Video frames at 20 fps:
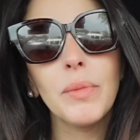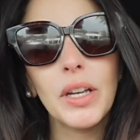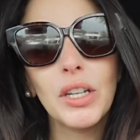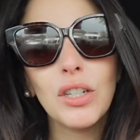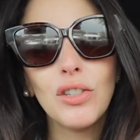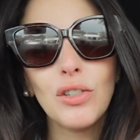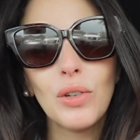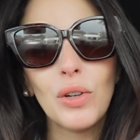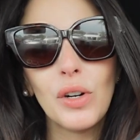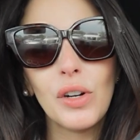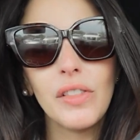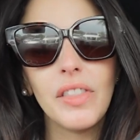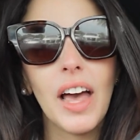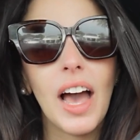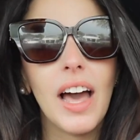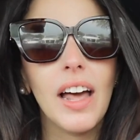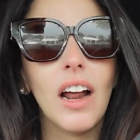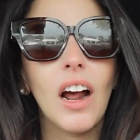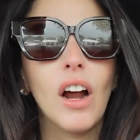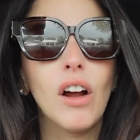Make sure
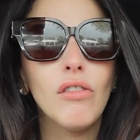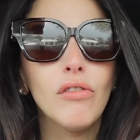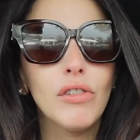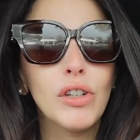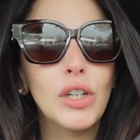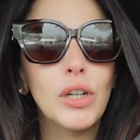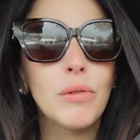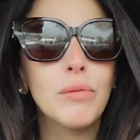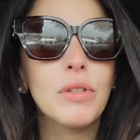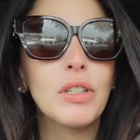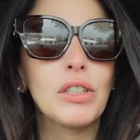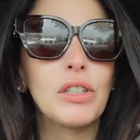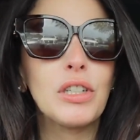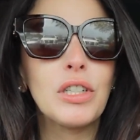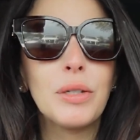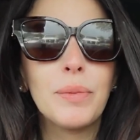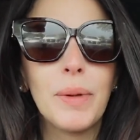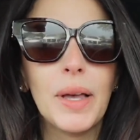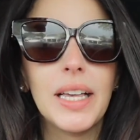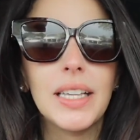that our rooms and our
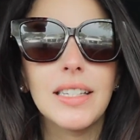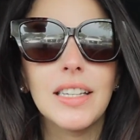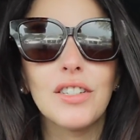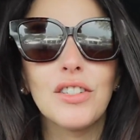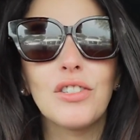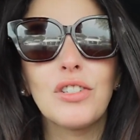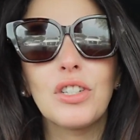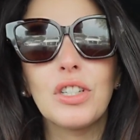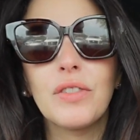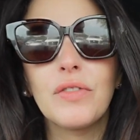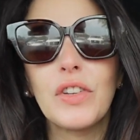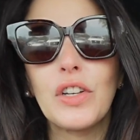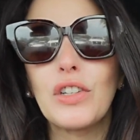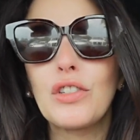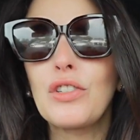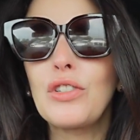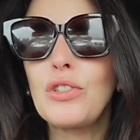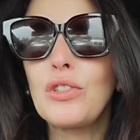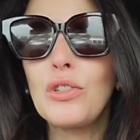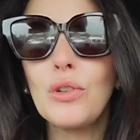spaces just feel
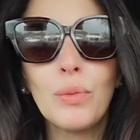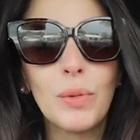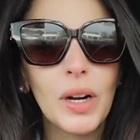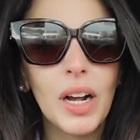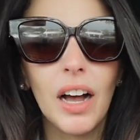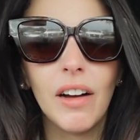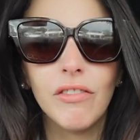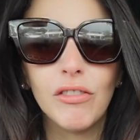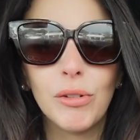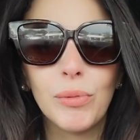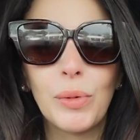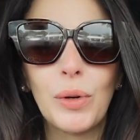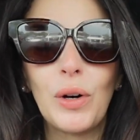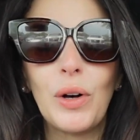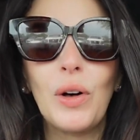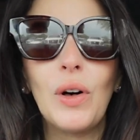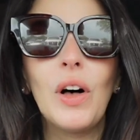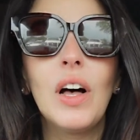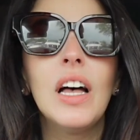super comfortable,